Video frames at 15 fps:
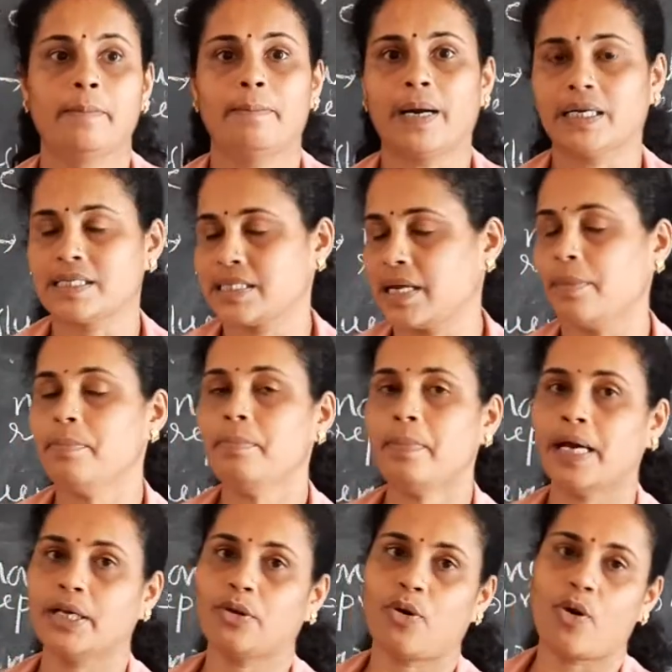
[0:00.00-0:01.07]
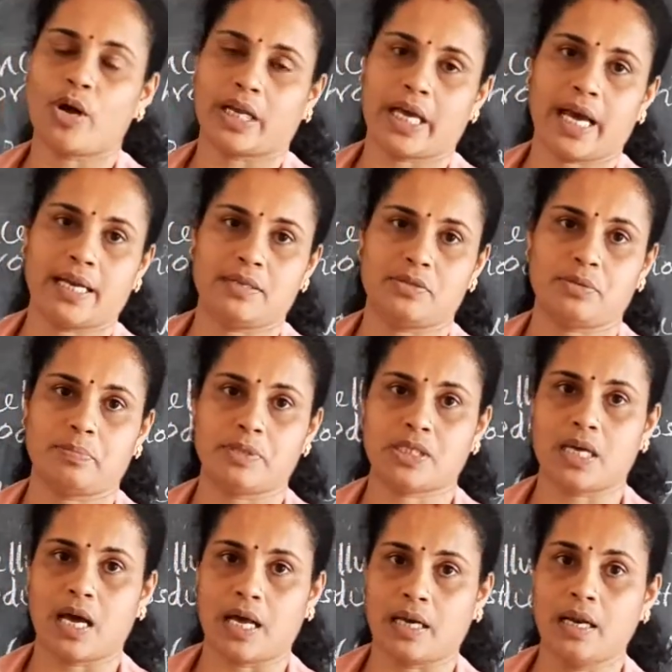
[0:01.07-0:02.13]
but some microorganisms
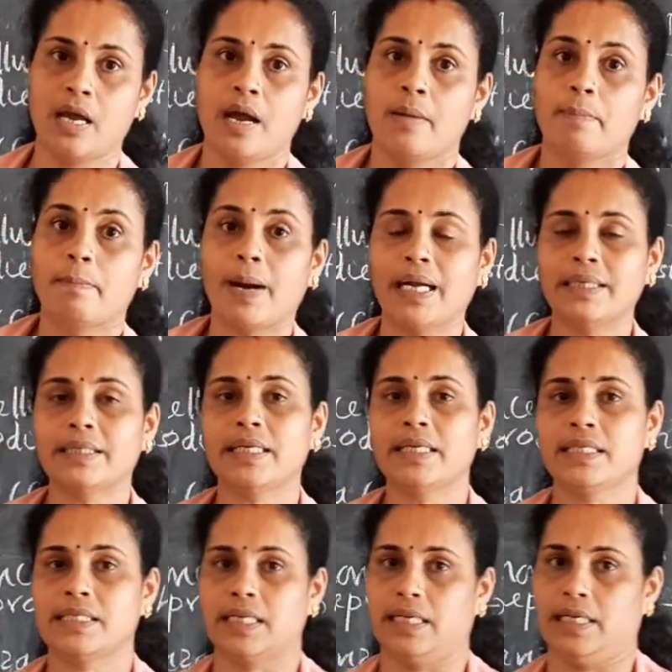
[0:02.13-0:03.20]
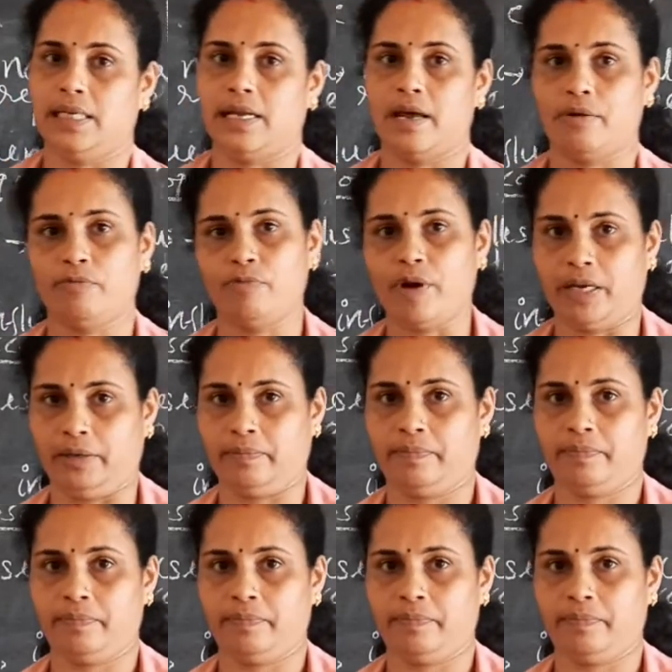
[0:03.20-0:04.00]
are multicellular one,